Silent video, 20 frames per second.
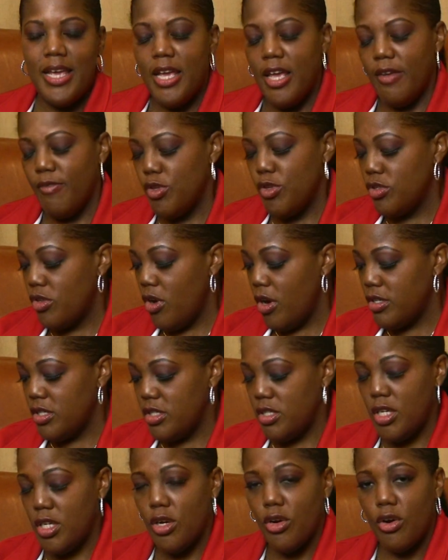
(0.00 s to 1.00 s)
If you start to
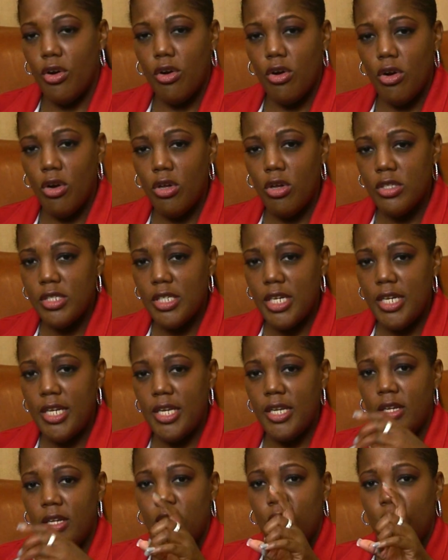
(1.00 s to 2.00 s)
see curls in
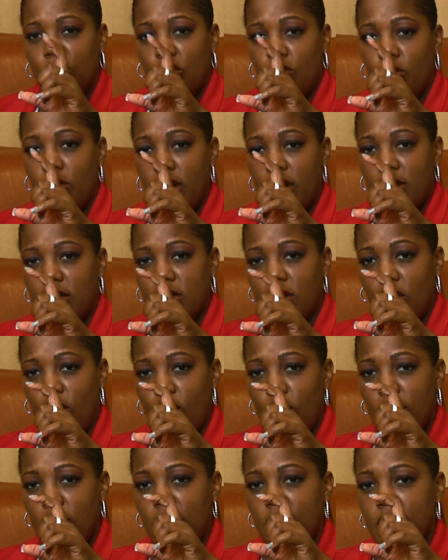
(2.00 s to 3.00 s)
it to where the
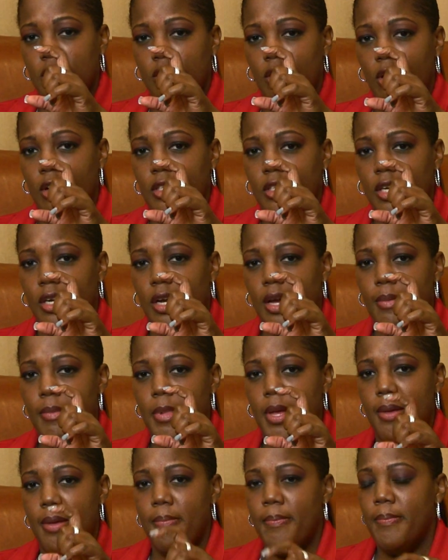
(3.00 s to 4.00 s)
coating is start to come
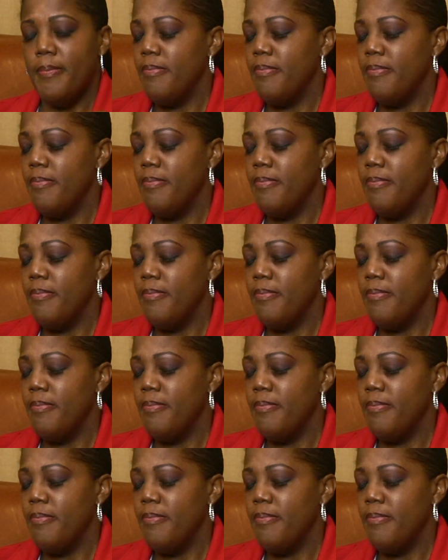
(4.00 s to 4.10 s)
up,